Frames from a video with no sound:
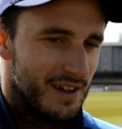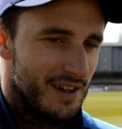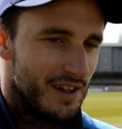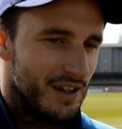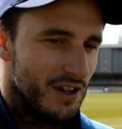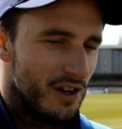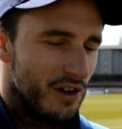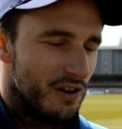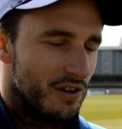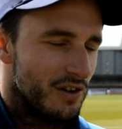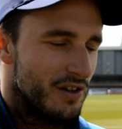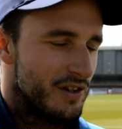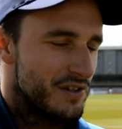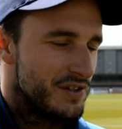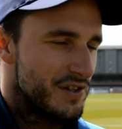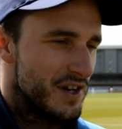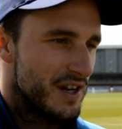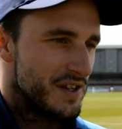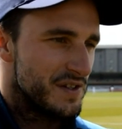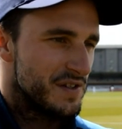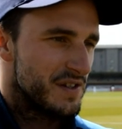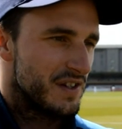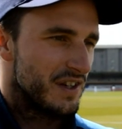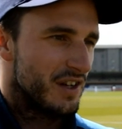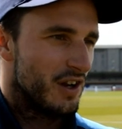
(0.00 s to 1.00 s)
you know,
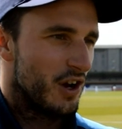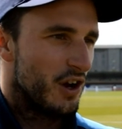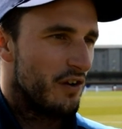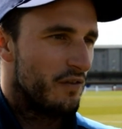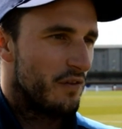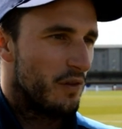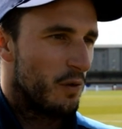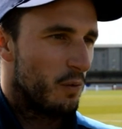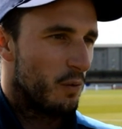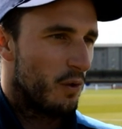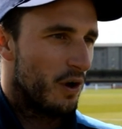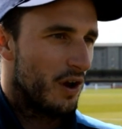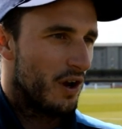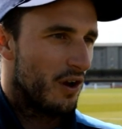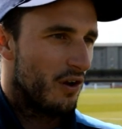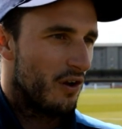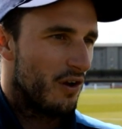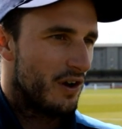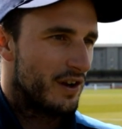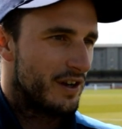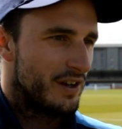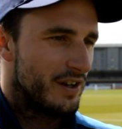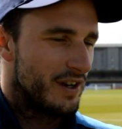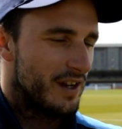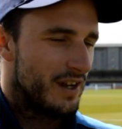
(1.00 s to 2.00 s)
chance to get over the white
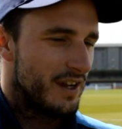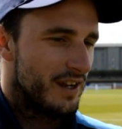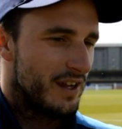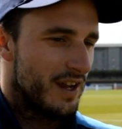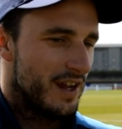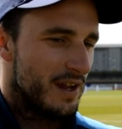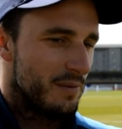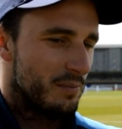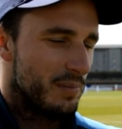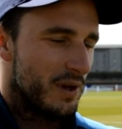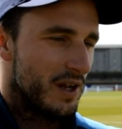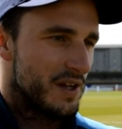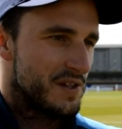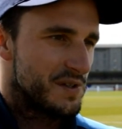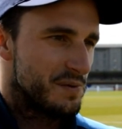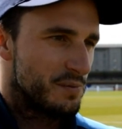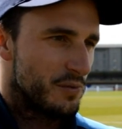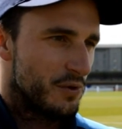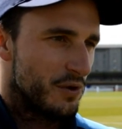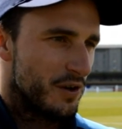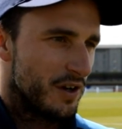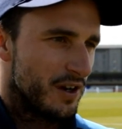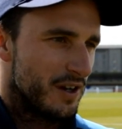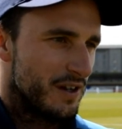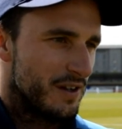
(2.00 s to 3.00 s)
line and, and, and play some
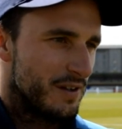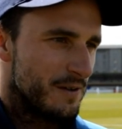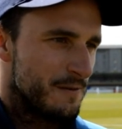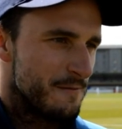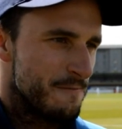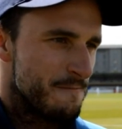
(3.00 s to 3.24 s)
cricket.